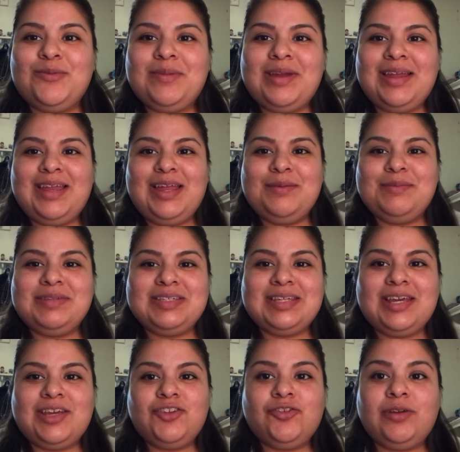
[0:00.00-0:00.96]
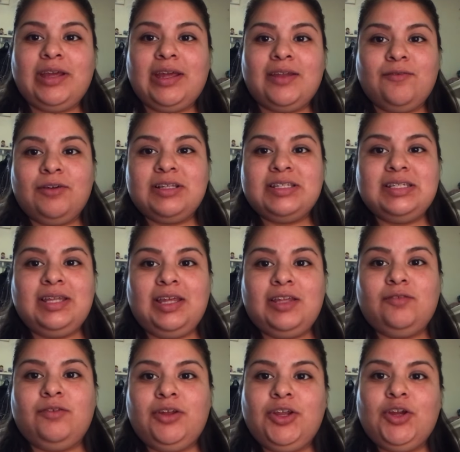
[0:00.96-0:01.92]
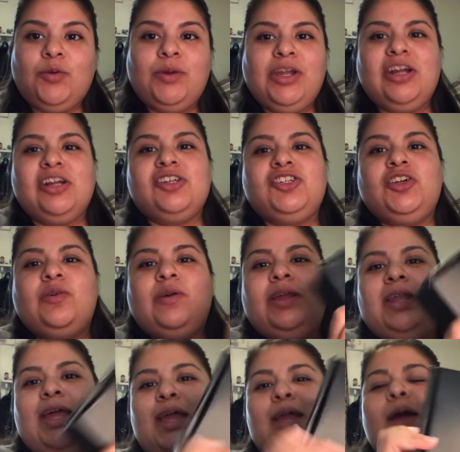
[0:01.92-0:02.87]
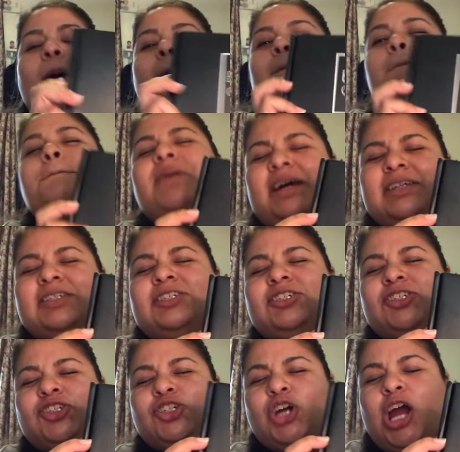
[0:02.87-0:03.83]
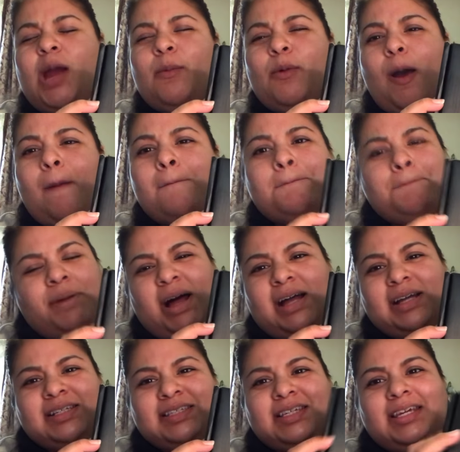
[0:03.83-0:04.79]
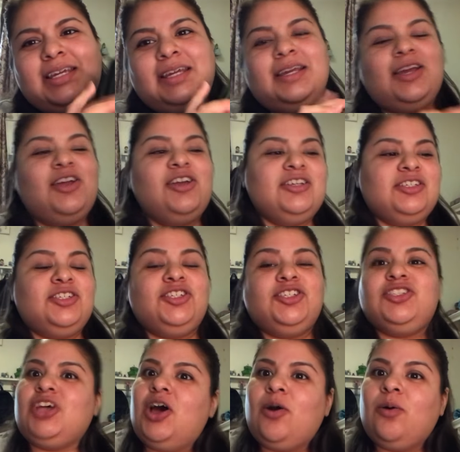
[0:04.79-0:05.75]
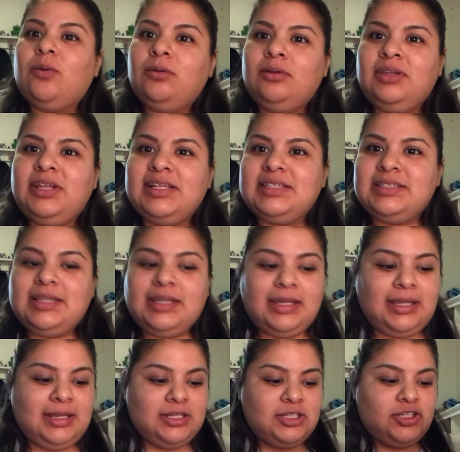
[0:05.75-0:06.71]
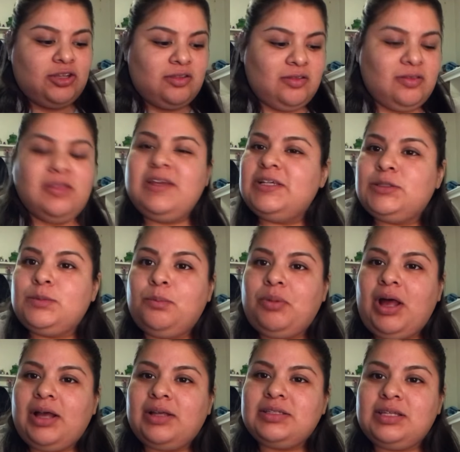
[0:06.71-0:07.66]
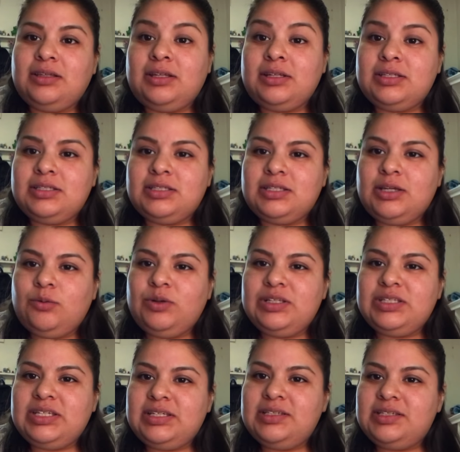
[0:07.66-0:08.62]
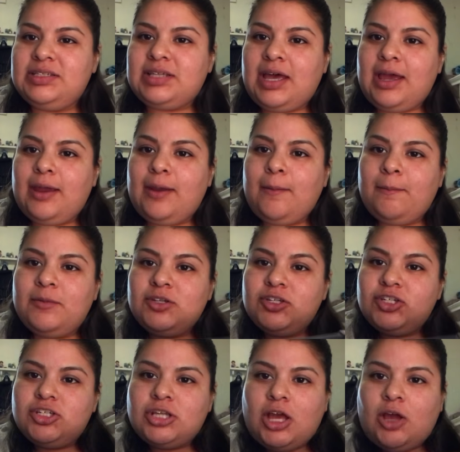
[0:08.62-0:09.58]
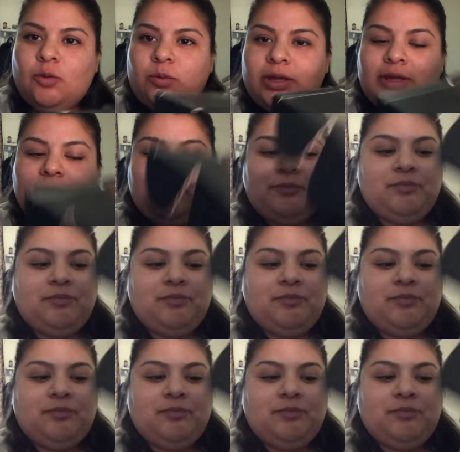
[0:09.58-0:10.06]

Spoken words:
My name is Desiree and for today's video we are doing a Boxycharm unboxing. So let's dig into this box and let's see what's inside, shall we?